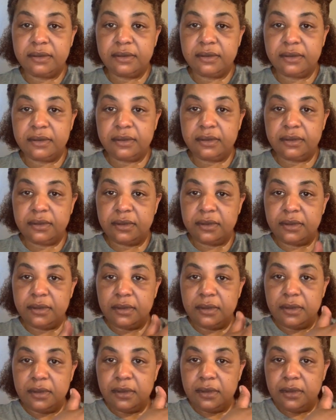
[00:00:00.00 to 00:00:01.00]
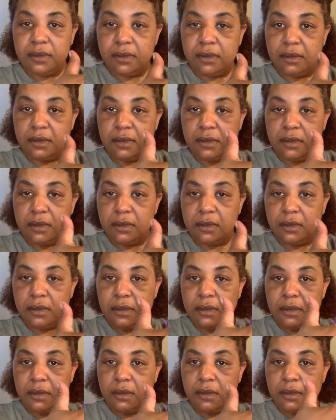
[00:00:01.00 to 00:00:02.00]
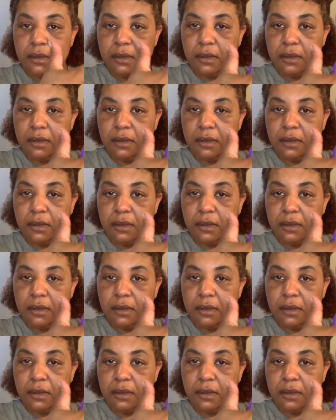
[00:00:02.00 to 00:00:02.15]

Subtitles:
(no one is talking)